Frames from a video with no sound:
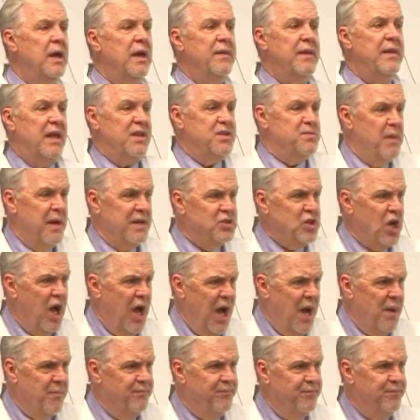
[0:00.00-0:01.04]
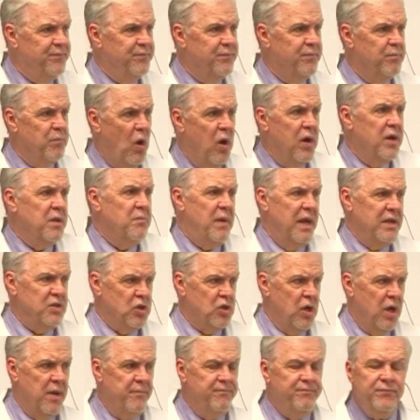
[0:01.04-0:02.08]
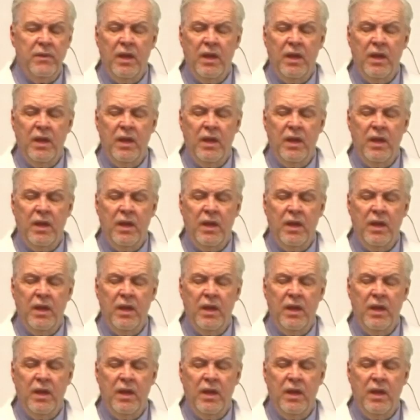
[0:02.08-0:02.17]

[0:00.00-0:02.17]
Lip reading: That's my job, part of my job.